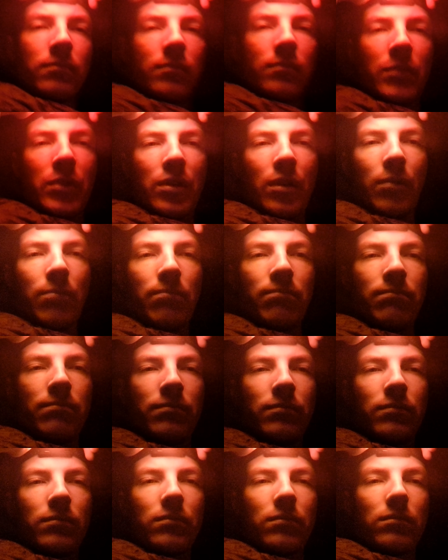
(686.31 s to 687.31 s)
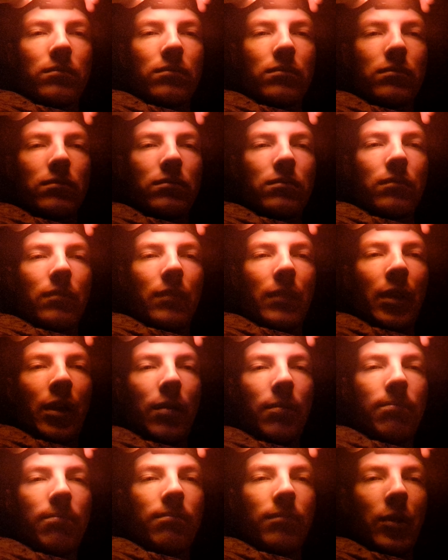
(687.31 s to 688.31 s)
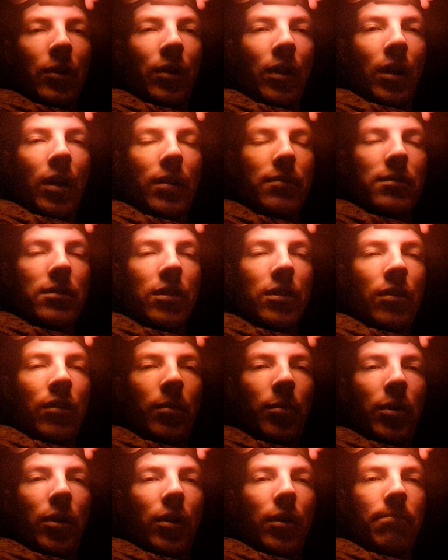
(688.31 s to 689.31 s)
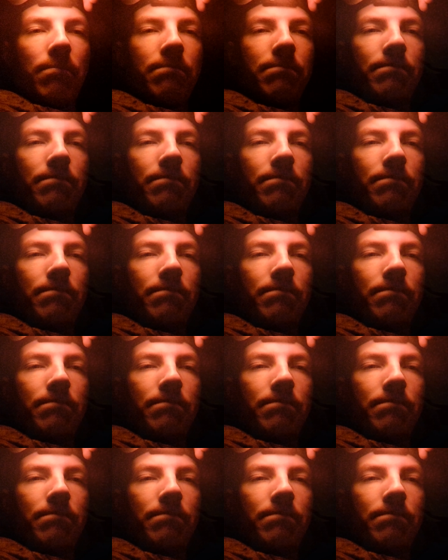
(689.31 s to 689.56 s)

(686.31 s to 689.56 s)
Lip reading: So, yeah, good night. See you in the morning.